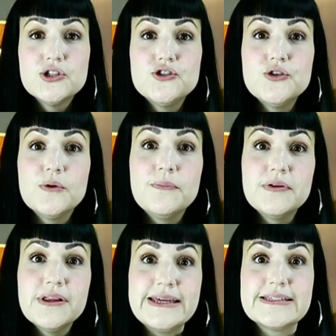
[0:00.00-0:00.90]
to a
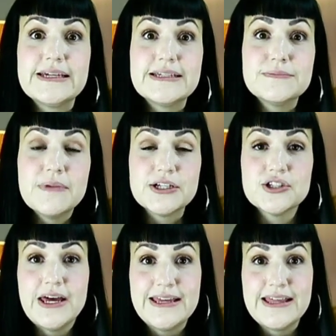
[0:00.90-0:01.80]
place that is much
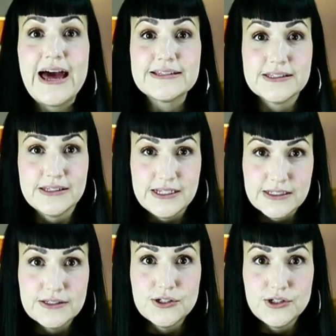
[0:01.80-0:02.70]
like the Esalen
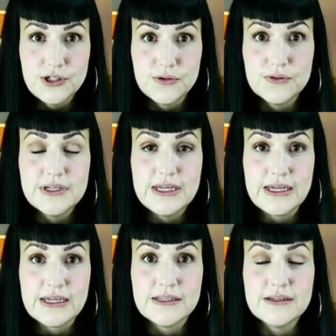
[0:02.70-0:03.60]
Institute
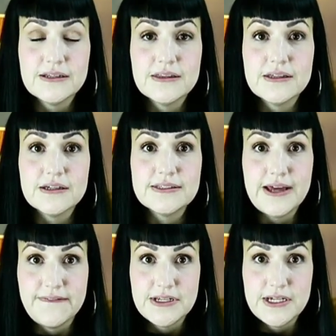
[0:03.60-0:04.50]
in the
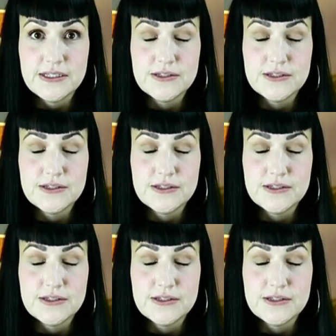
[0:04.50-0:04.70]
70s.